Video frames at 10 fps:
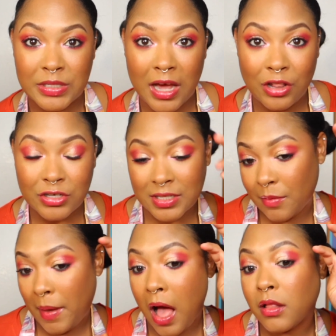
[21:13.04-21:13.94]
colors in the
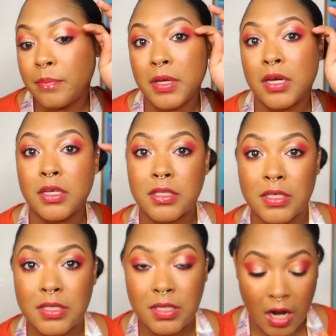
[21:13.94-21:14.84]
palette because
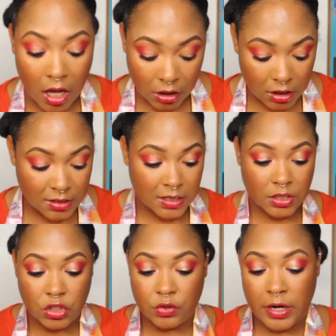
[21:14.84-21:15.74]
this color
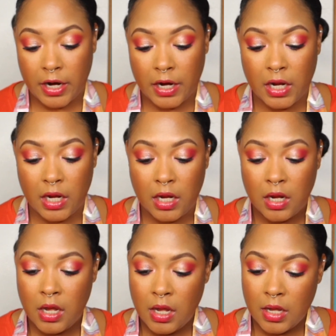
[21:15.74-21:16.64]
Sanctuary
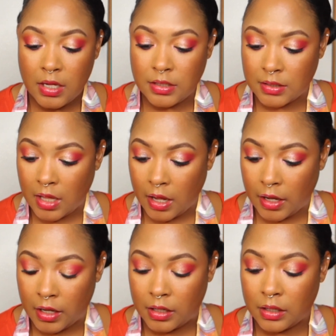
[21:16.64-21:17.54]
is
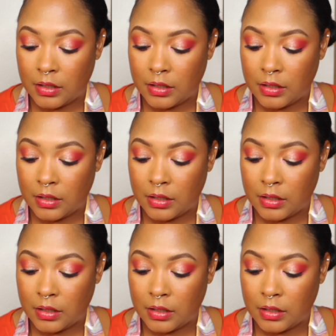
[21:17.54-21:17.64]
like